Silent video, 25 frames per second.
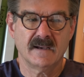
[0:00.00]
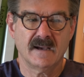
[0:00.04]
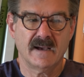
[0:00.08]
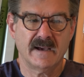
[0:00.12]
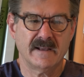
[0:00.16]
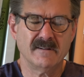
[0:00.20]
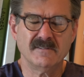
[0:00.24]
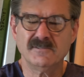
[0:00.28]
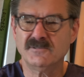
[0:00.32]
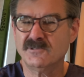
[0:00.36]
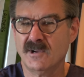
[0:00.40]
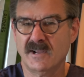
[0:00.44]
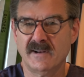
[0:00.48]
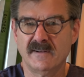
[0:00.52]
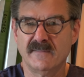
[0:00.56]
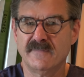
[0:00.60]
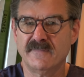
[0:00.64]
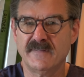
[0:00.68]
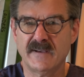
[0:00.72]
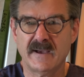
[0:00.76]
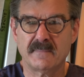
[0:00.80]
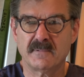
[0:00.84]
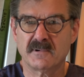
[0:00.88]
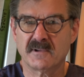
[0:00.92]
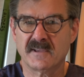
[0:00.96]
I don't try to
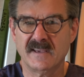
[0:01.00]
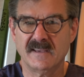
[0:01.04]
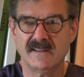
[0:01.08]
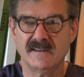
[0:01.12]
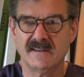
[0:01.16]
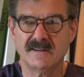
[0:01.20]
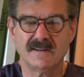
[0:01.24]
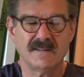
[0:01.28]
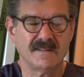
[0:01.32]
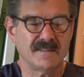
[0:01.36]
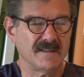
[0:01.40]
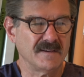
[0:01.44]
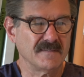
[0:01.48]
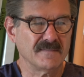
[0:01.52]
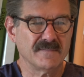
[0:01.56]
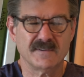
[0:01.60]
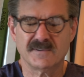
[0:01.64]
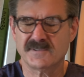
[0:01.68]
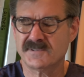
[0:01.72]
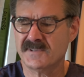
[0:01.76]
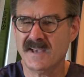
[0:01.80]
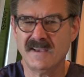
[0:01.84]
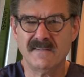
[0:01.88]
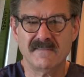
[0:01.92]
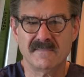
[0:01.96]
fabricate anything,
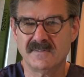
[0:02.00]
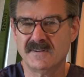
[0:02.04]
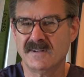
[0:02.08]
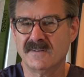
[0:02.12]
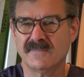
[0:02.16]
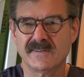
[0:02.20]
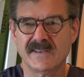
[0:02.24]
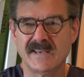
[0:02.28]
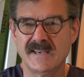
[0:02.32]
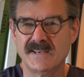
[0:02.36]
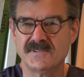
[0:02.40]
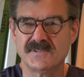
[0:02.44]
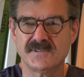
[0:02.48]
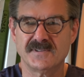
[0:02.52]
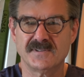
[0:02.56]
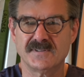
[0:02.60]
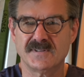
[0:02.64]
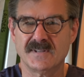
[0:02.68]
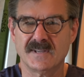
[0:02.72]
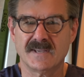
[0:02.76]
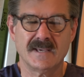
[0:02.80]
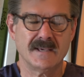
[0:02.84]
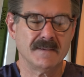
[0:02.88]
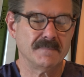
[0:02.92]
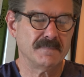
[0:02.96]
folks. I have enough cases
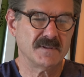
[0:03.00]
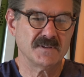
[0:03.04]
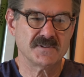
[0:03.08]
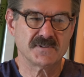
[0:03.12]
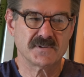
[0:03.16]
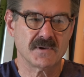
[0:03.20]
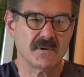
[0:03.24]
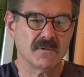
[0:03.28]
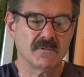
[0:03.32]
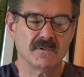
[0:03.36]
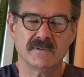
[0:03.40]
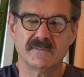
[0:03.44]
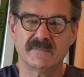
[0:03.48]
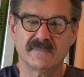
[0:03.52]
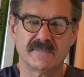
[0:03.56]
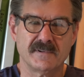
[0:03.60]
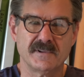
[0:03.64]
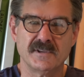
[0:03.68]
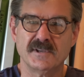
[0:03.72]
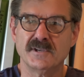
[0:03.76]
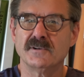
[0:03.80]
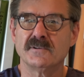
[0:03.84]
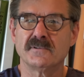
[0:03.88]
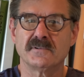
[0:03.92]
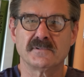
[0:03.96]
to keep this going for
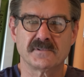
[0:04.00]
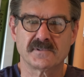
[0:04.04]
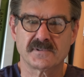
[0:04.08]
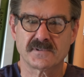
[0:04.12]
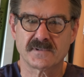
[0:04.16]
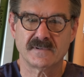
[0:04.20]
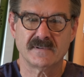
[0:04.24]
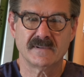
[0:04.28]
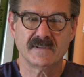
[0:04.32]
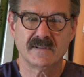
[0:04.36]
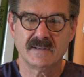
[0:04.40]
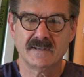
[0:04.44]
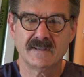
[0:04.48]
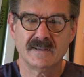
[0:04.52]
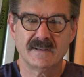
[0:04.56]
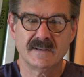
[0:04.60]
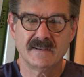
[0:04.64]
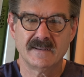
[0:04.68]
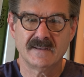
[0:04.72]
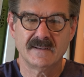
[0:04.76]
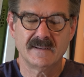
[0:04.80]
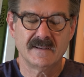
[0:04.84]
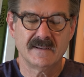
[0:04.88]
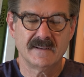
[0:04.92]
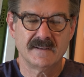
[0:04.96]
years.
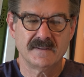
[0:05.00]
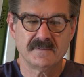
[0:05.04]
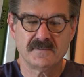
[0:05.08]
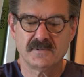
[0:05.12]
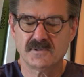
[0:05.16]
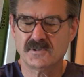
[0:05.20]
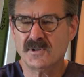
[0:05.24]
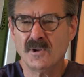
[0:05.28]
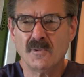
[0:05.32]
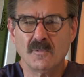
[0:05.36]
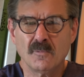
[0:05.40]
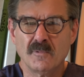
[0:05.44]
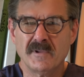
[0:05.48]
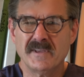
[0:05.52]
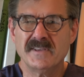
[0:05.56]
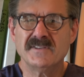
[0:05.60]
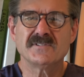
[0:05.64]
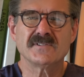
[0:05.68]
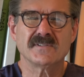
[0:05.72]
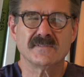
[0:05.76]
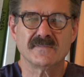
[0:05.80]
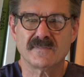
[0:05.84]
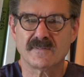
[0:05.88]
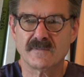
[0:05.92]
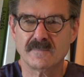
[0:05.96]
There's no
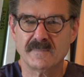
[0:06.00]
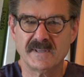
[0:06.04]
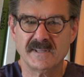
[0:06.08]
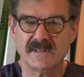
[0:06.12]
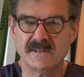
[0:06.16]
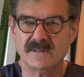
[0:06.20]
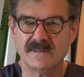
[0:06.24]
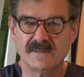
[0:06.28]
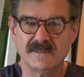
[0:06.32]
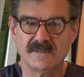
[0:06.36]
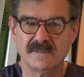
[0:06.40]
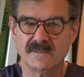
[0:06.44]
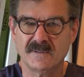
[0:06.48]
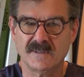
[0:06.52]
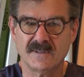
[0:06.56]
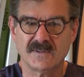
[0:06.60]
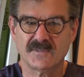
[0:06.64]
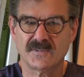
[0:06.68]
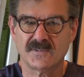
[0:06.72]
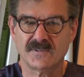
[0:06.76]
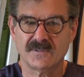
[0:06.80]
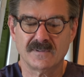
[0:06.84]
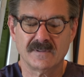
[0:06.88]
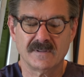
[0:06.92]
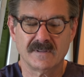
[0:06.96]
reason for me to do
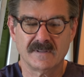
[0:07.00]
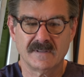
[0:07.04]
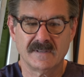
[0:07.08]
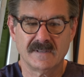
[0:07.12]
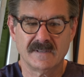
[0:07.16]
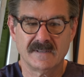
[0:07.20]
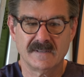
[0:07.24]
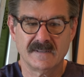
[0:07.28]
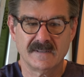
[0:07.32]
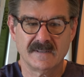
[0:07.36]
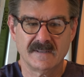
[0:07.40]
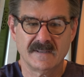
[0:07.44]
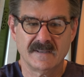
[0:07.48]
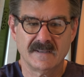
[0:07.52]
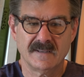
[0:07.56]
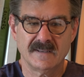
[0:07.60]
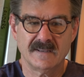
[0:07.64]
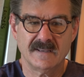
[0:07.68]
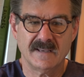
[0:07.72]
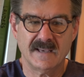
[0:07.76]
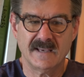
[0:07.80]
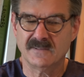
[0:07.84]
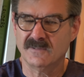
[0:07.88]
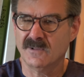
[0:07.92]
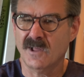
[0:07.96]
this
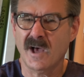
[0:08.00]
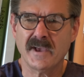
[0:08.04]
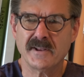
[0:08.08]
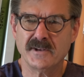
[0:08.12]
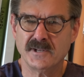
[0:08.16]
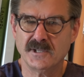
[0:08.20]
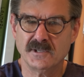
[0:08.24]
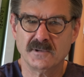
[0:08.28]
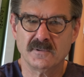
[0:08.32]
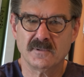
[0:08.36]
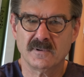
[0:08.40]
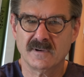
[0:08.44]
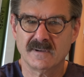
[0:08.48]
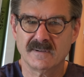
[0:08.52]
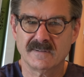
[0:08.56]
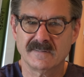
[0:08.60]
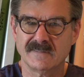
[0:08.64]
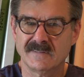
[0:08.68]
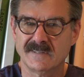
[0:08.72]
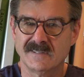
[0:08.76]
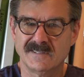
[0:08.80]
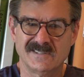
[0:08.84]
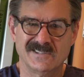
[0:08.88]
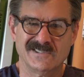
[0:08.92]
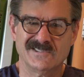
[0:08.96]
and lie to you.
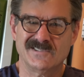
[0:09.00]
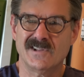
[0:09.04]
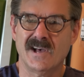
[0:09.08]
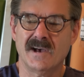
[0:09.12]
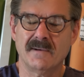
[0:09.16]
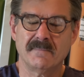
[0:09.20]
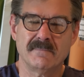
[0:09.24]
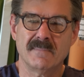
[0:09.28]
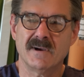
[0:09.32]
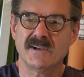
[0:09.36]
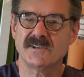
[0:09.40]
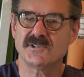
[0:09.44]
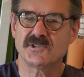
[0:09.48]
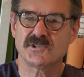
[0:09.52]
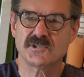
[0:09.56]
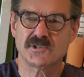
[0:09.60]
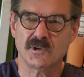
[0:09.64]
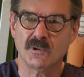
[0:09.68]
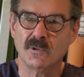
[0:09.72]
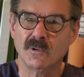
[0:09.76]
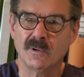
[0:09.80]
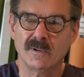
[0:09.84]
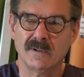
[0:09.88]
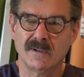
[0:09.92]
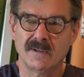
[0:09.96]
It's just not in my
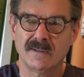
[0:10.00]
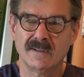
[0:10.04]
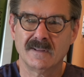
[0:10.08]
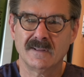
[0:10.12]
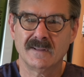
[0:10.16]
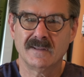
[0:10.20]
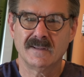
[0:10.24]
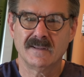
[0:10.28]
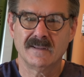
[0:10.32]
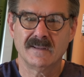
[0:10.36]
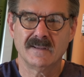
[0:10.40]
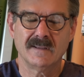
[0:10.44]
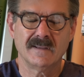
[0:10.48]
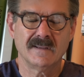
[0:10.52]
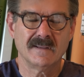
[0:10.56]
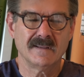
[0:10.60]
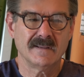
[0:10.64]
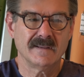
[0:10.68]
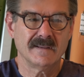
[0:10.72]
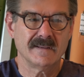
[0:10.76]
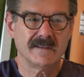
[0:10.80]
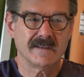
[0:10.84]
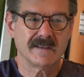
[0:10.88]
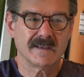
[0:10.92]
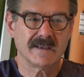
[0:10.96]
soul.
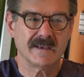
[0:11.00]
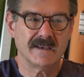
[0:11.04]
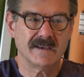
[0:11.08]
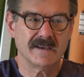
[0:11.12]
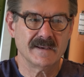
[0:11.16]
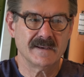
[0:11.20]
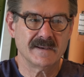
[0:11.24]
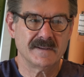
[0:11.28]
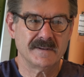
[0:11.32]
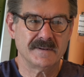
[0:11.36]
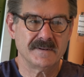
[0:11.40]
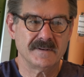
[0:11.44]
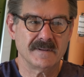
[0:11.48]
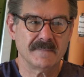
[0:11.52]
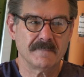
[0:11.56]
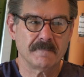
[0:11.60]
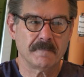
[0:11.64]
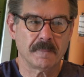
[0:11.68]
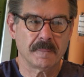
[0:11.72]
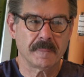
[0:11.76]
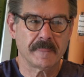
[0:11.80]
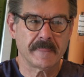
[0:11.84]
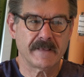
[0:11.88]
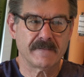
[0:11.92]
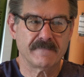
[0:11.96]
And
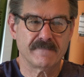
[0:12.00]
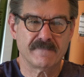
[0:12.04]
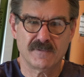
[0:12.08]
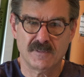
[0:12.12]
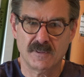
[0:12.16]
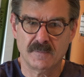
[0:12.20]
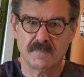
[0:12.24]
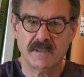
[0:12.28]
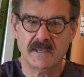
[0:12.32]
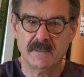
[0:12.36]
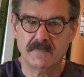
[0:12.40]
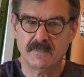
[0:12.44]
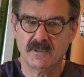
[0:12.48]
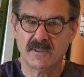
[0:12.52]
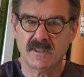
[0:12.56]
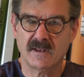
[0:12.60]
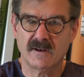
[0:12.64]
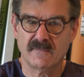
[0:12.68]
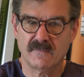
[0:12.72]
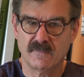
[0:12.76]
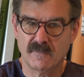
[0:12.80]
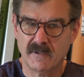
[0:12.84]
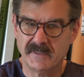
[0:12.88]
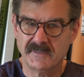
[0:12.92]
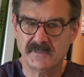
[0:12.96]
for the people that
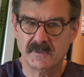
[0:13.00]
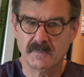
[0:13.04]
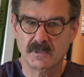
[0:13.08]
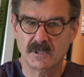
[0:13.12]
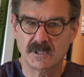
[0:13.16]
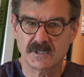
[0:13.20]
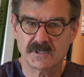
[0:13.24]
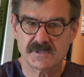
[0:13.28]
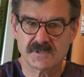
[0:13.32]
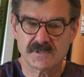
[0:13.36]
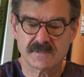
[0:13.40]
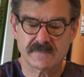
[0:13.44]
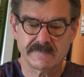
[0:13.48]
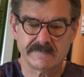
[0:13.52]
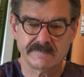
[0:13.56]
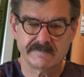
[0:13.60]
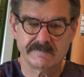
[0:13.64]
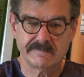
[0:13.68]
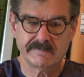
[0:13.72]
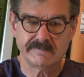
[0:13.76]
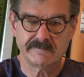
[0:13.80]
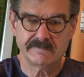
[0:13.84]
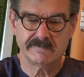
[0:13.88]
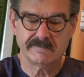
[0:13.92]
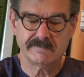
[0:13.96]
have read the books,
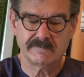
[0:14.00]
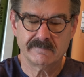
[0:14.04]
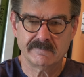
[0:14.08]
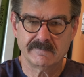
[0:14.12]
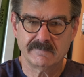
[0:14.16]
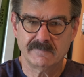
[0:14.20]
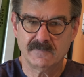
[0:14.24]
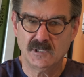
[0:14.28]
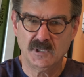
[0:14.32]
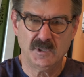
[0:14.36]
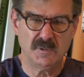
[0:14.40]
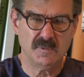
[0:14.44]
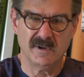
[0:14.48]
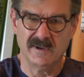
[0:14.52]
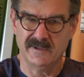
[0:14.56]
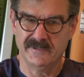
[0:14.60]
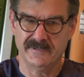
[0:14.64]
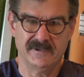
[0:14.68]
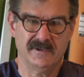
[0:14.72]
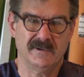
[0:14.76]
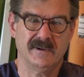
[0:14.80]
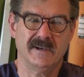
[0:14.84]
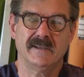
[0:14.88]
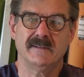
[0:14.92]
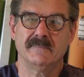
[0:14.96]
you all
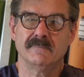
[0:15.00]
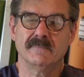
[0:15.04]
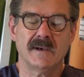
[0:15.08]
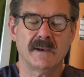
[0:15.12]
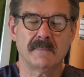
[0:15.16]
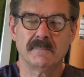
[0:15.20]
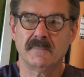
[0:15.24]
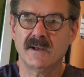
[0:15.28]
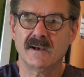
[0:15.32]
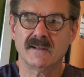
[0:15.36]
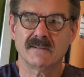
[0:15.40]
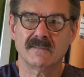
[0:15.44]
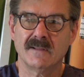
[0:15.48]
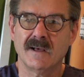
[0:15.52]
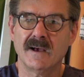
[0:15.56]
know I'm not